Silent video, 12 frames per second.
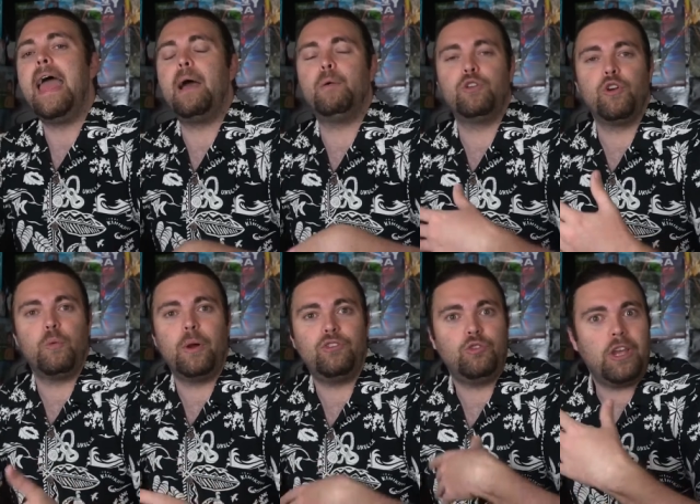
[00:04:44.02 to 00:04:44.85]
And when you're a
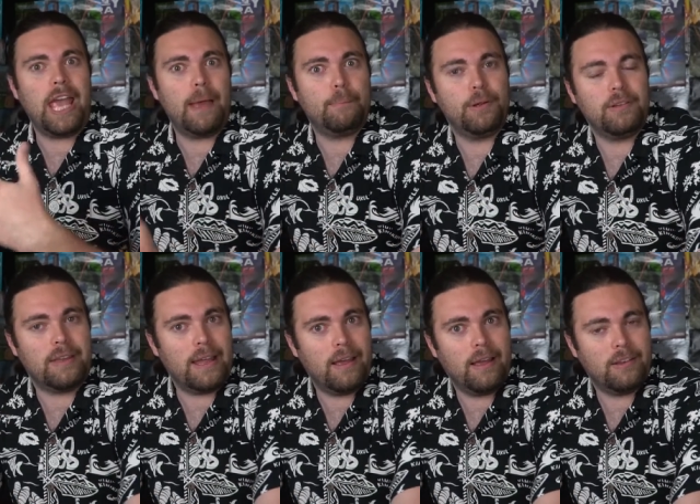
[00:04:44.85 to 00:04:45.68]
witch, you can't put
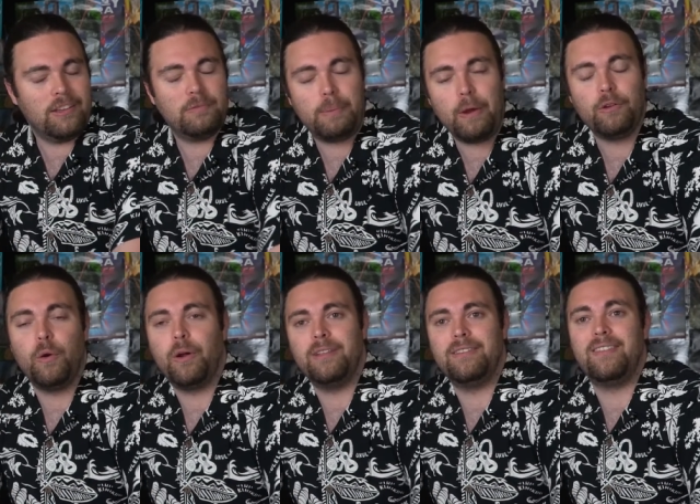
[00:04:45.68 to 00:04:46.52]
uh, despair
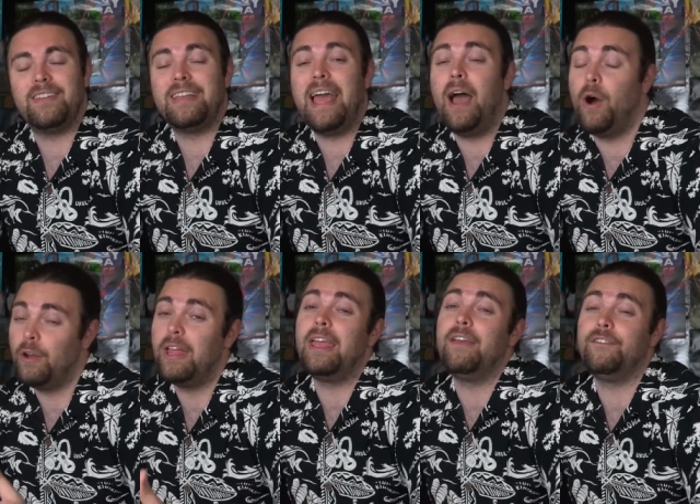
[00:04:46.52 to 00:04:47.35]
tokens in the
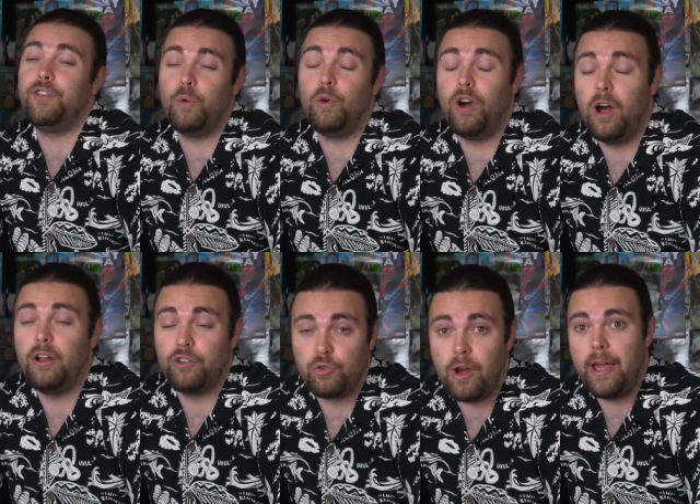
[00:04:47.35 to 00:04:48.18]
town if you're
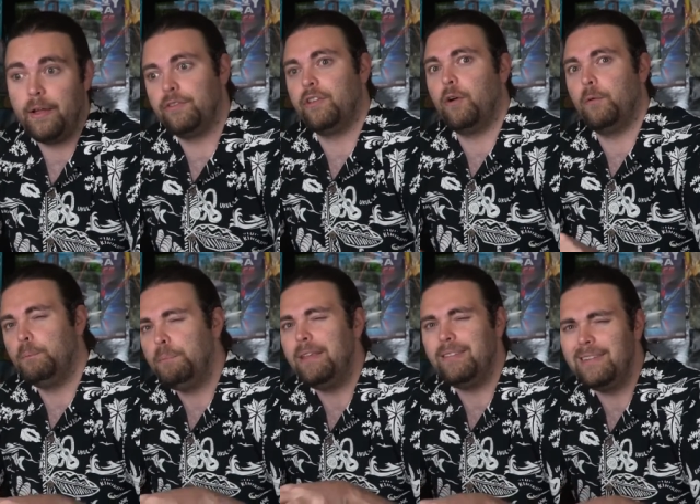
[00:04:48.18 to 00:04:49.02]
on trial. So
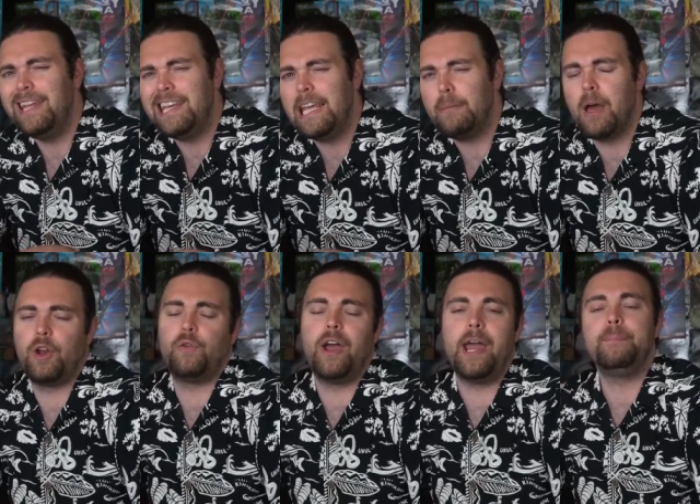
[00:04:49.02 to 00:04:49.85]
be sneaky about
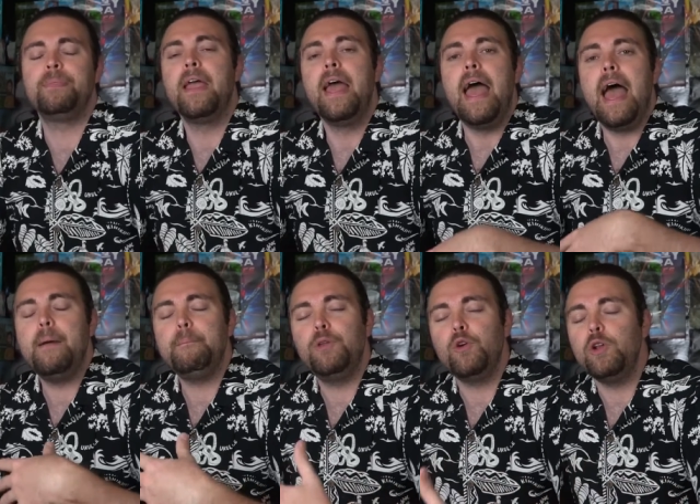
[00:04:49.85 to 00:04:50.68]
it, right?
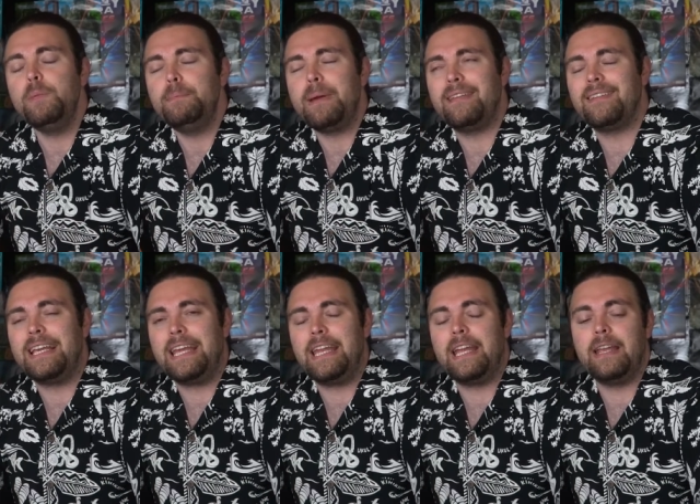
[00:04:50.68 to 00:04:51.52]
And you're going to be
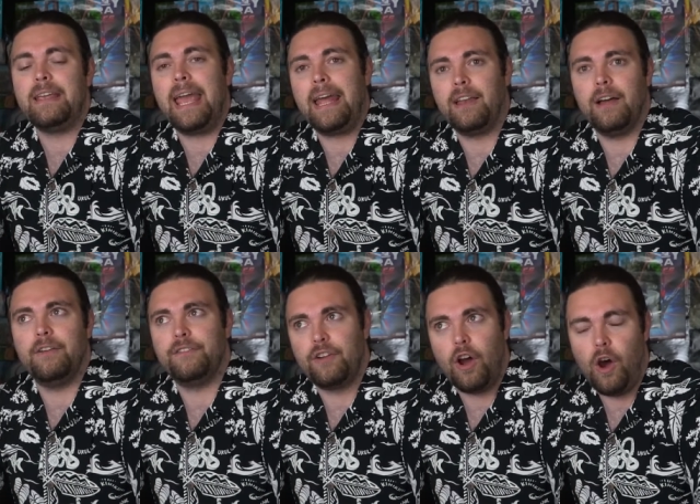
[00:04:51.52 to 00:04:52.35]
basically getting a hand
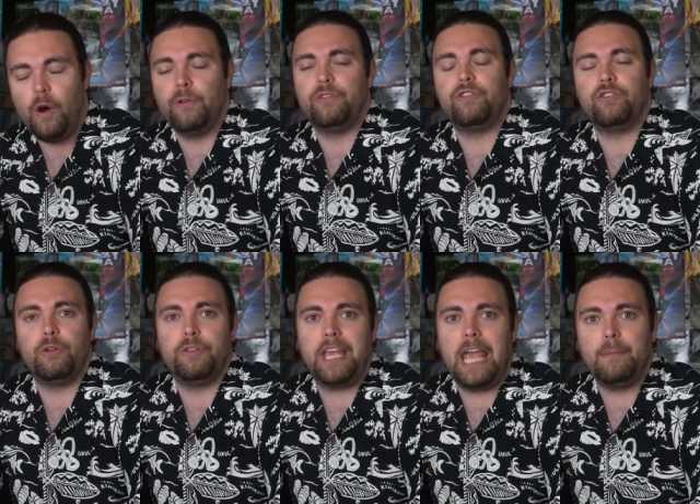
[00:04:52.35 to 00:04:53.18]
of cards to
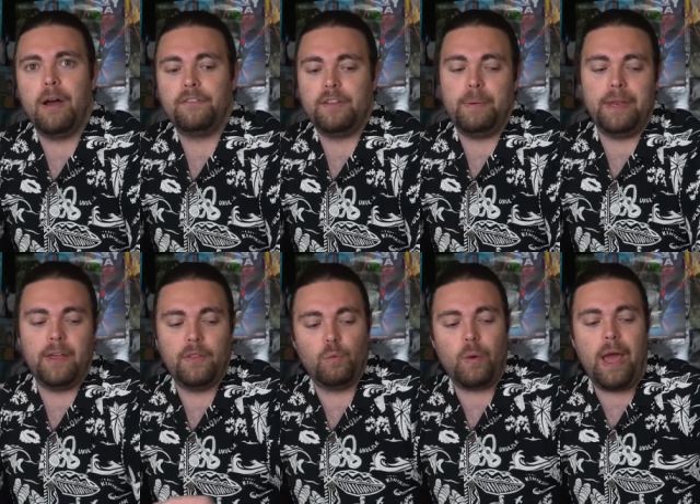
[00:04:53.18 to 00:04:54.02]
start the game off. Depending
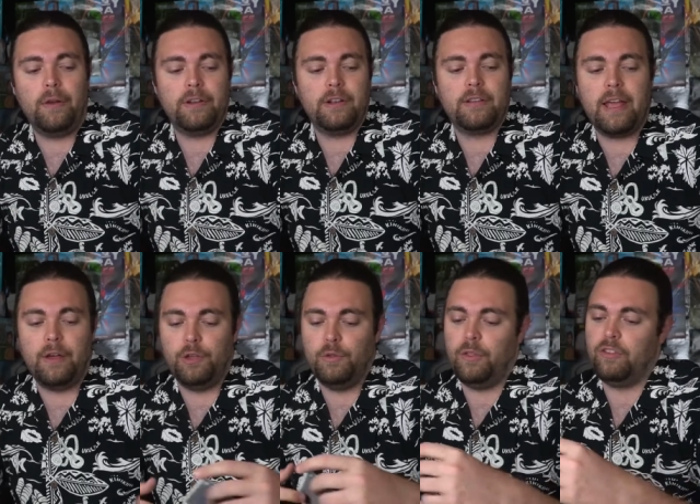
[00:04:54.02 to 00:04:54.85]
on the round, it'll tell
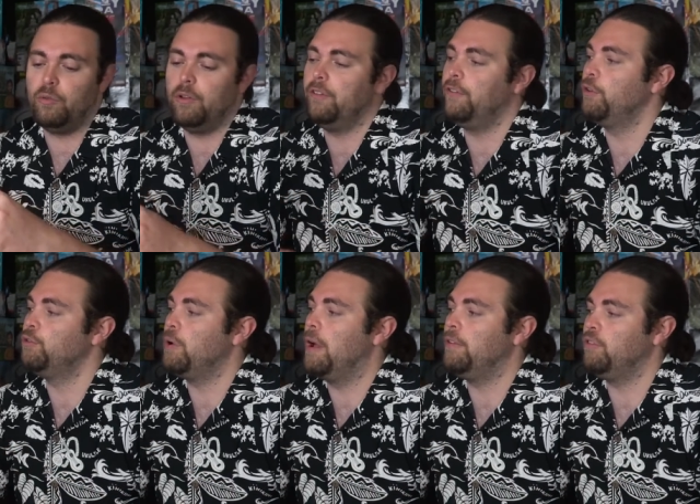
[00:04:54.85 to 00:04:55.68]
you that this one
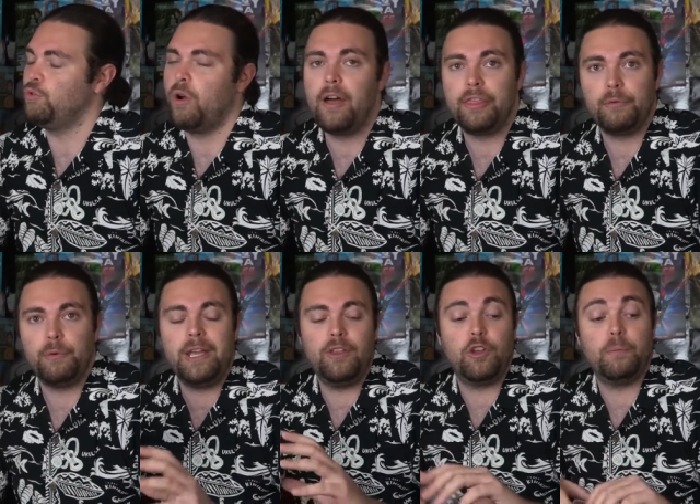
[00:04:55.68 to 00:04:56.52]
first round is draw
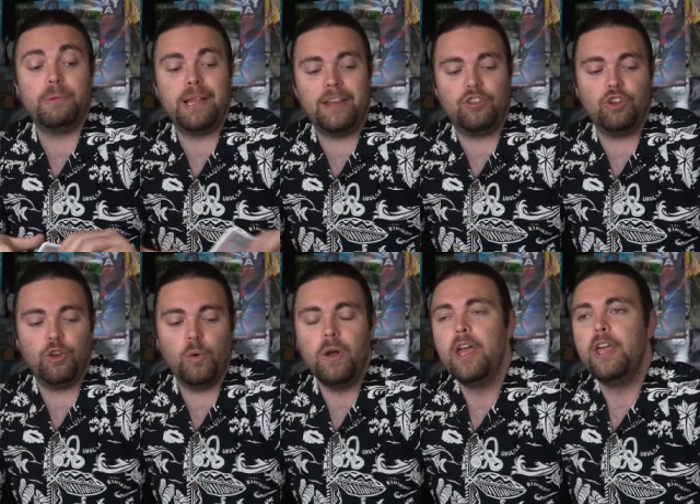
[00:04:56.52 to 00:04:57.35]
three and you can play two.